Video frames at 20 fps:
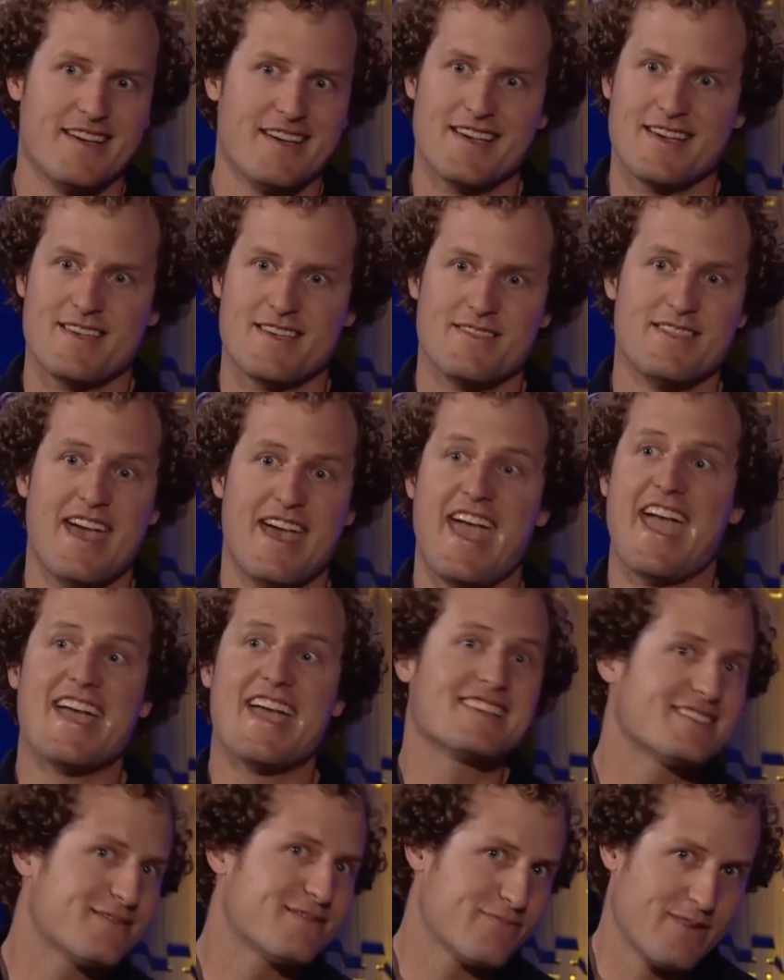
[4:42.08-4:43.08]
the
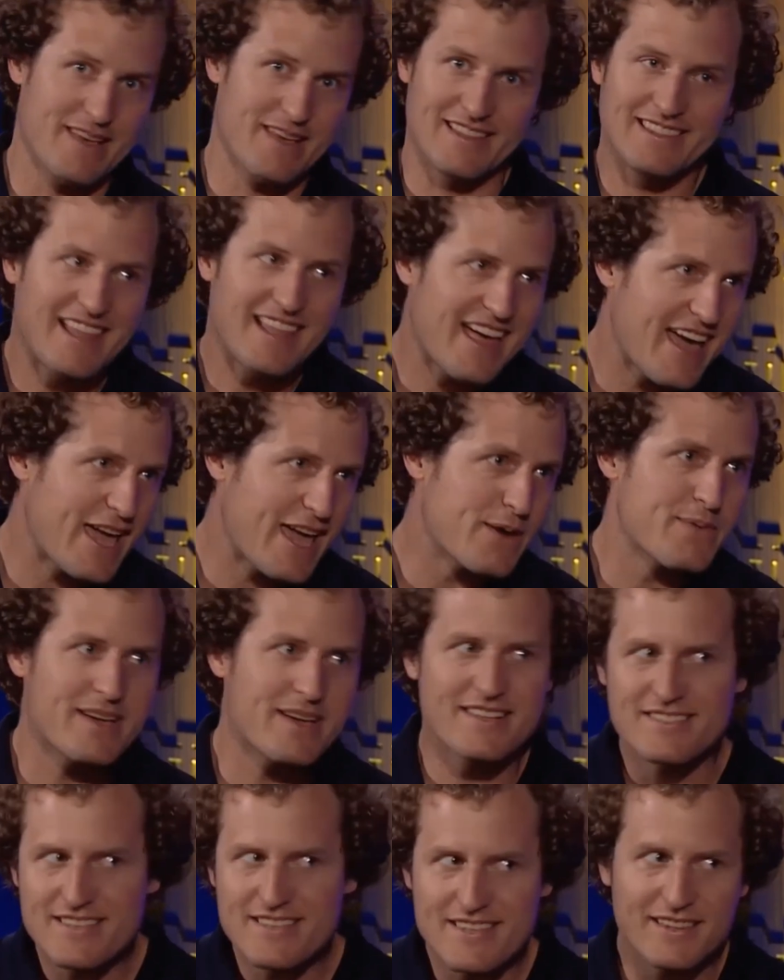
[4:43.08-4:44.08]
eggs get laid, we
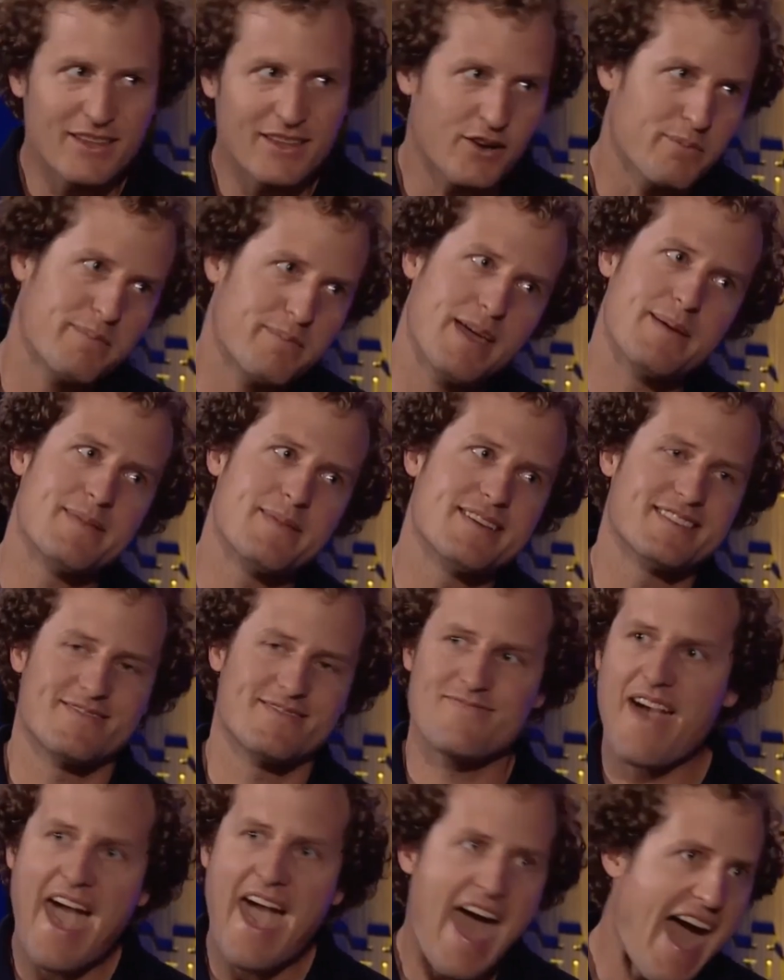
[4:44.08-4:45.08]
can see the little babies
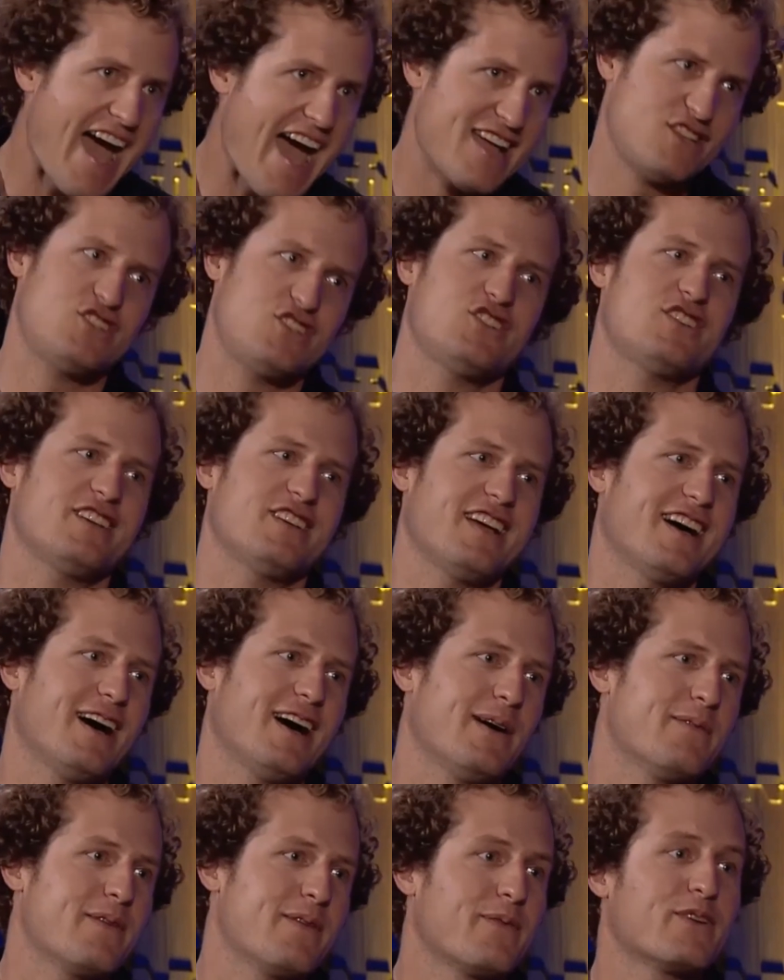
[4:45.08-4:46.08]
hatch,
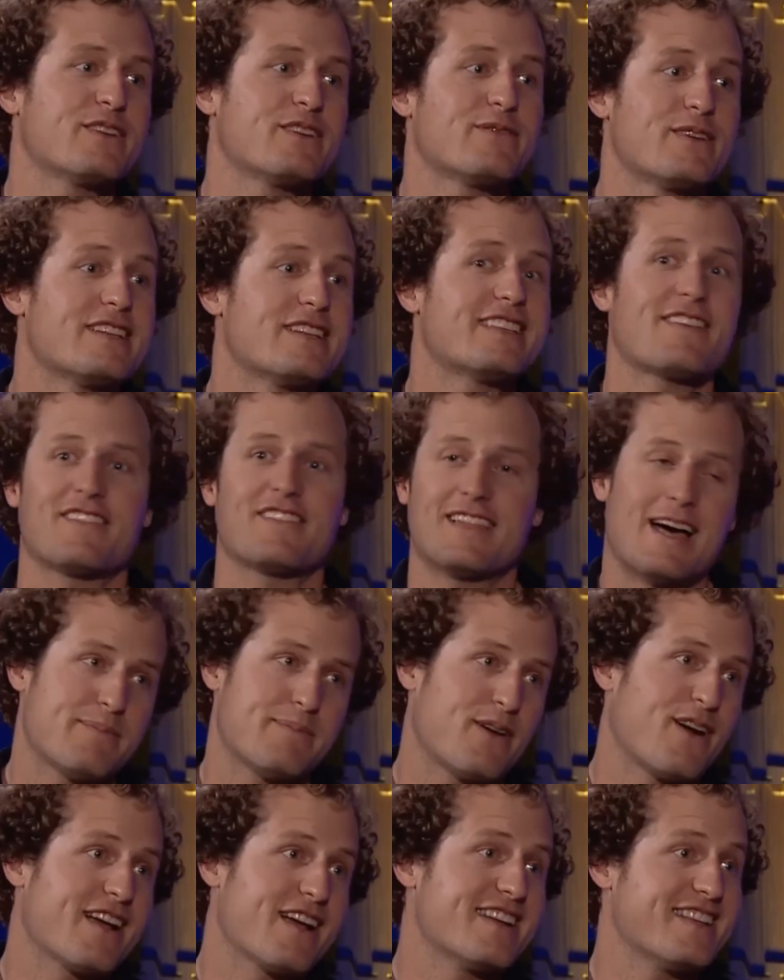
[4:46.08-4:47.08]
and we just have a lot
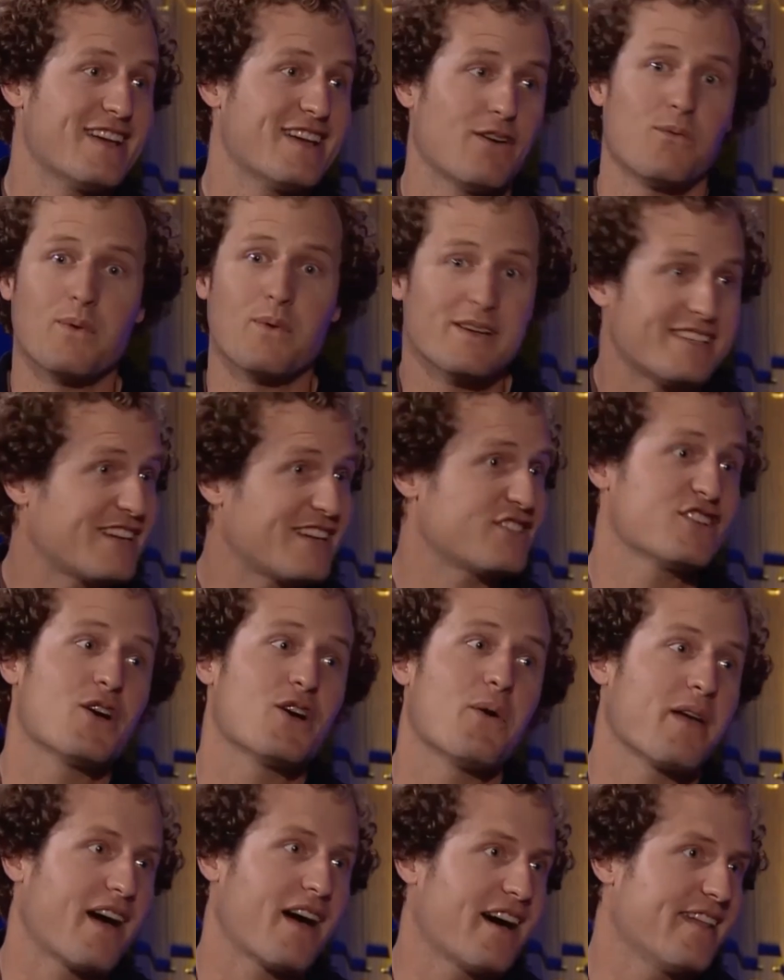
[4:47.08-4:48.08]
better idea of what's actually
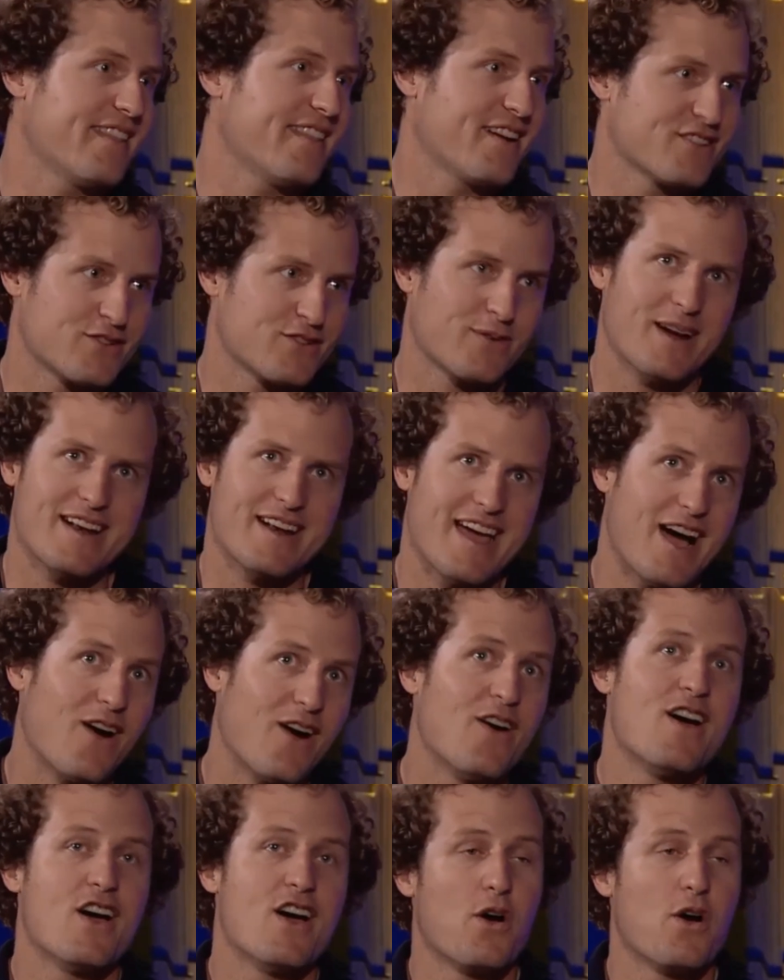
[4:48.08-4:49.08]
going on in there. So right now,
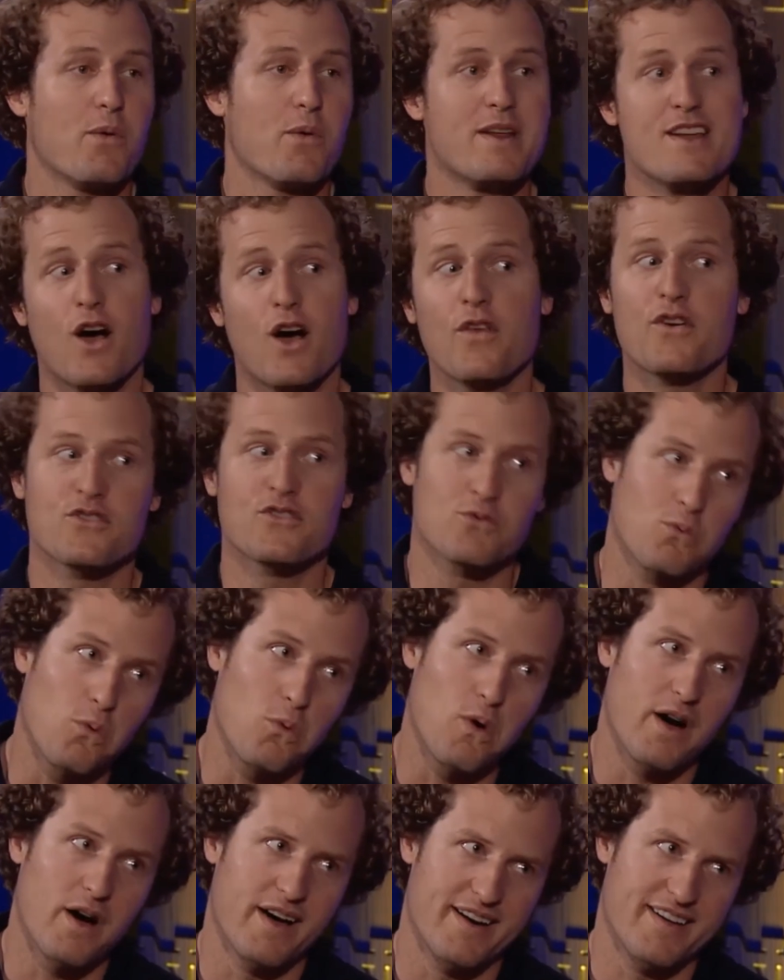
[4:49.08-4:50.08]
we know there's
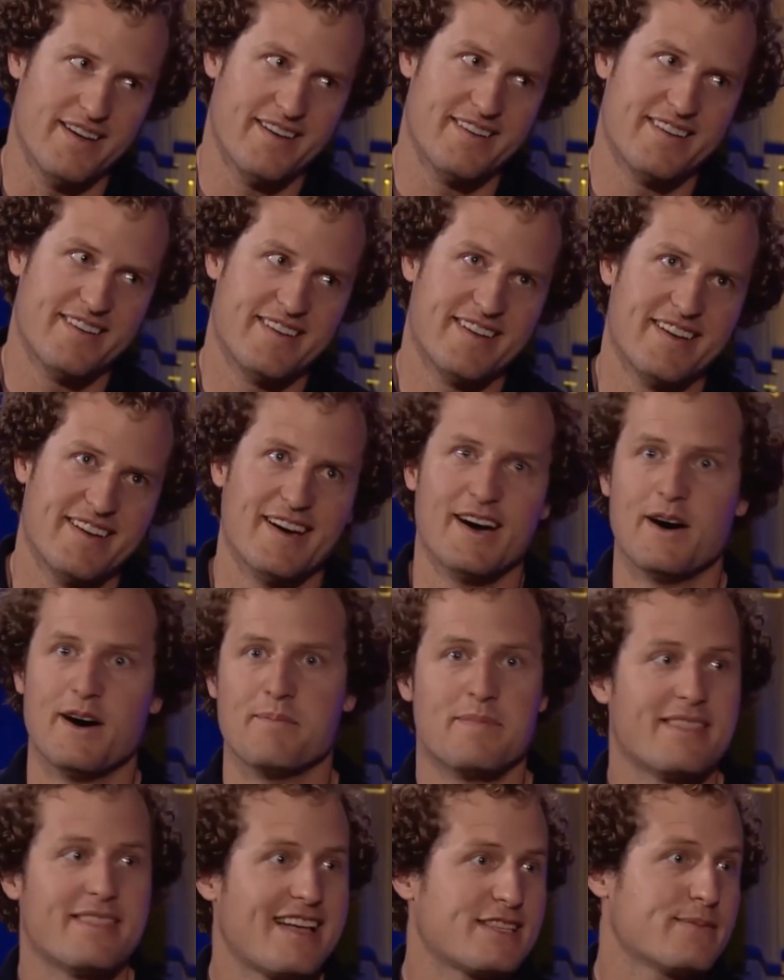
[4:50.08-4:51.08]
one,
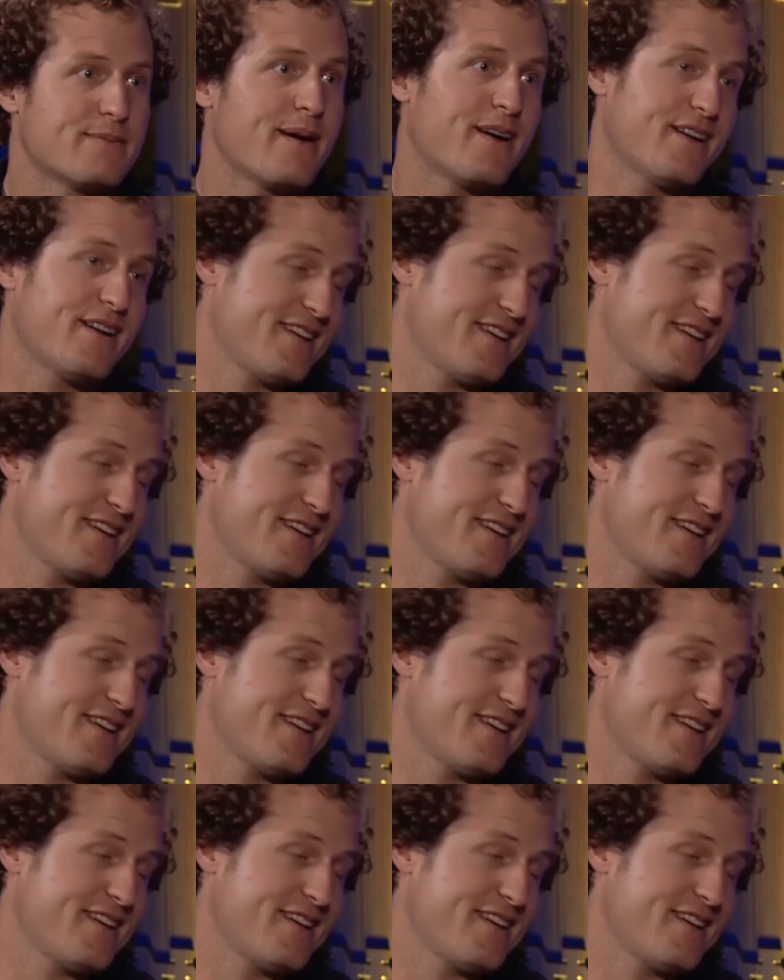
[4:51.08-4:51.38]
but that's about it.